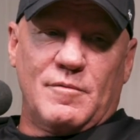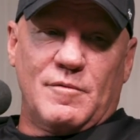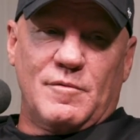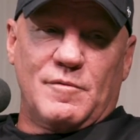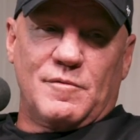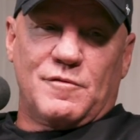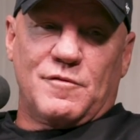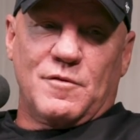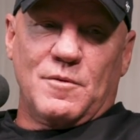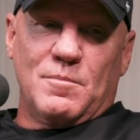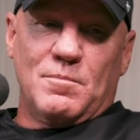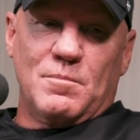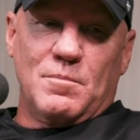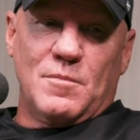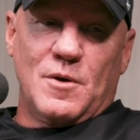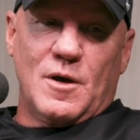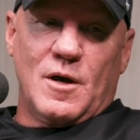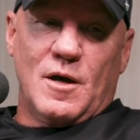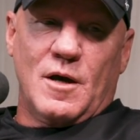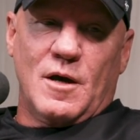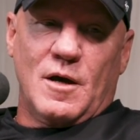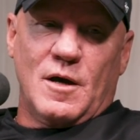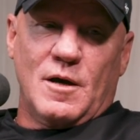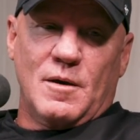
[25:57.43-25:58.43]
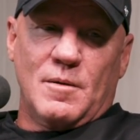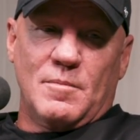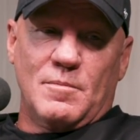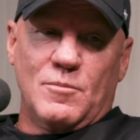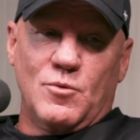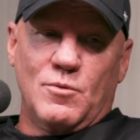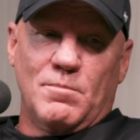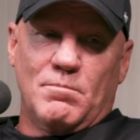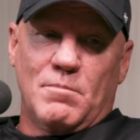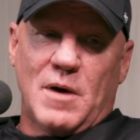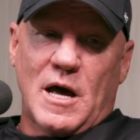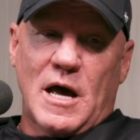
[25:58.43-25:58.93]
from
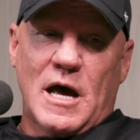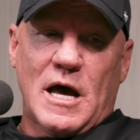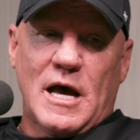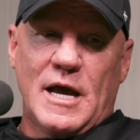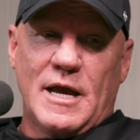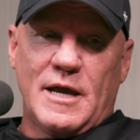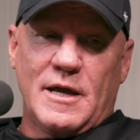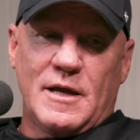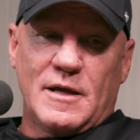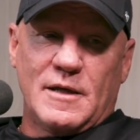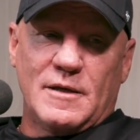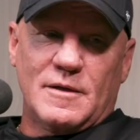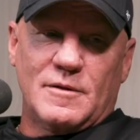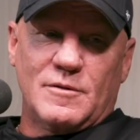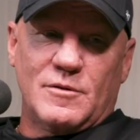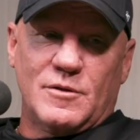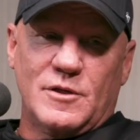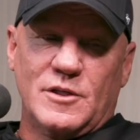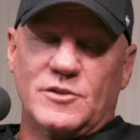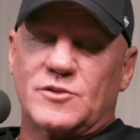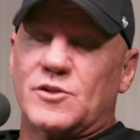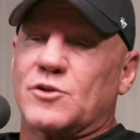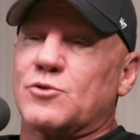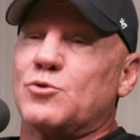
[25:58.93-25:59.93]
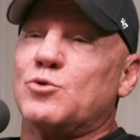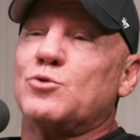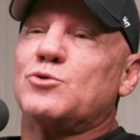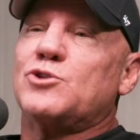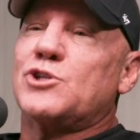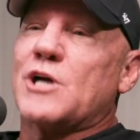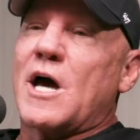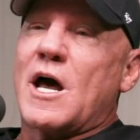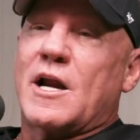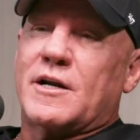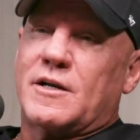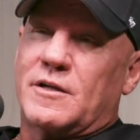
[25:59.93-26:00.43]
Mumbai. He's a
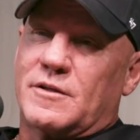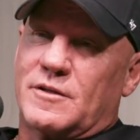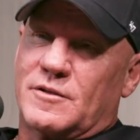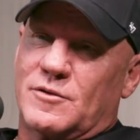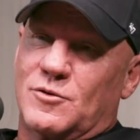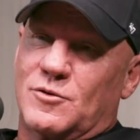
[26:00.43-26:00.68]
Gujarati,